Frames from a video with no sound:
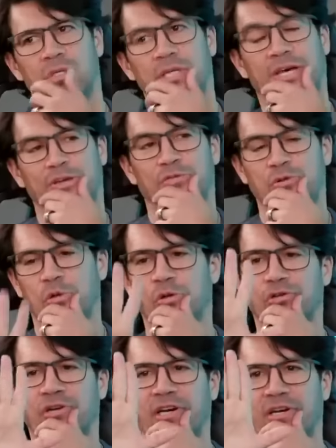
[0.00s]
Now, if you
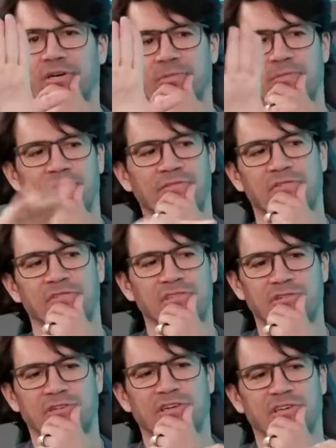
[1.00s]
hold your hand up, I've never
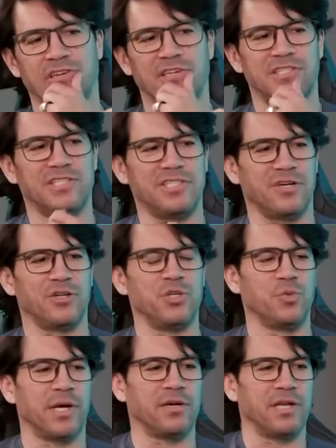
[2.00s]
seen your hand. Can I see? Are
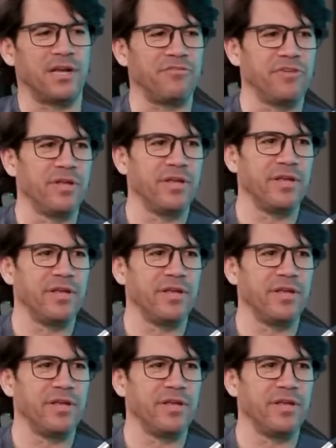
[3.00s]
you right or left?